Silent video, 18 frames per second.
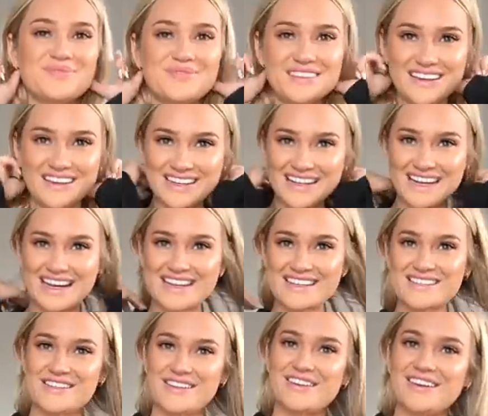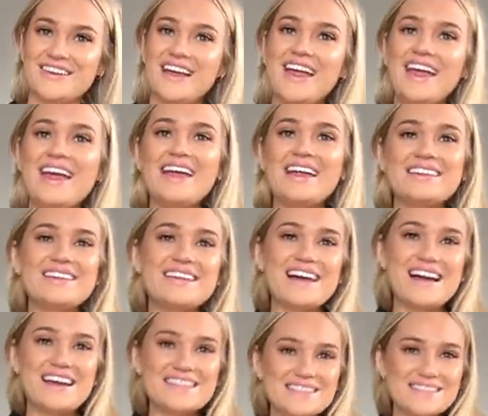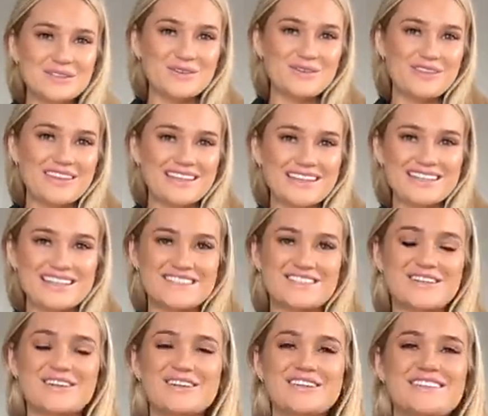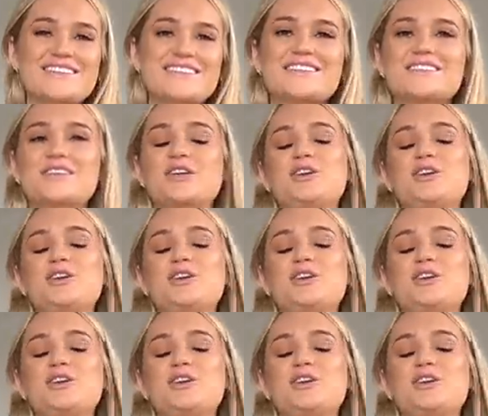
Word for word: Alright guys, so last little thing to show you is this